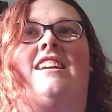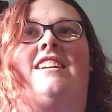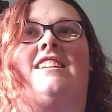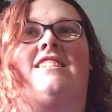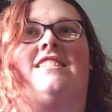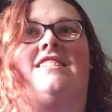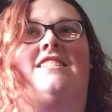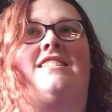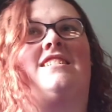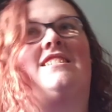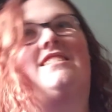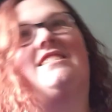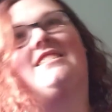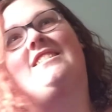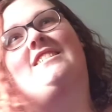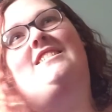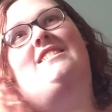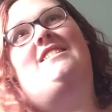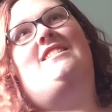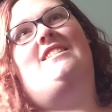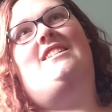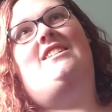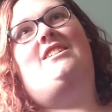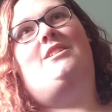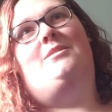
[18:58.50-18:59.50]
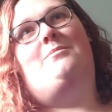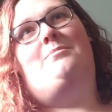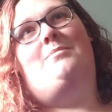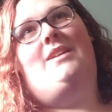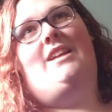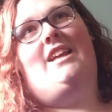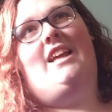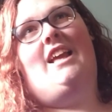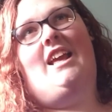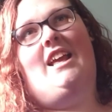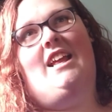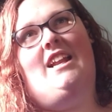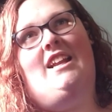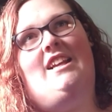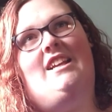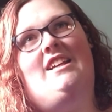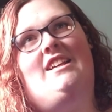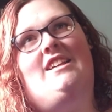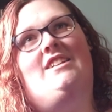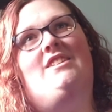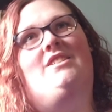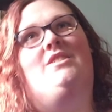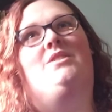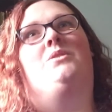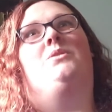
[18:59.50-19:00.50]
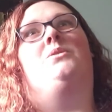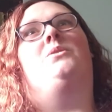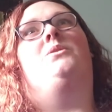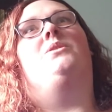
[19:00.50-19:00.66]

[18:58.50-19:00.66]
and it's either beheading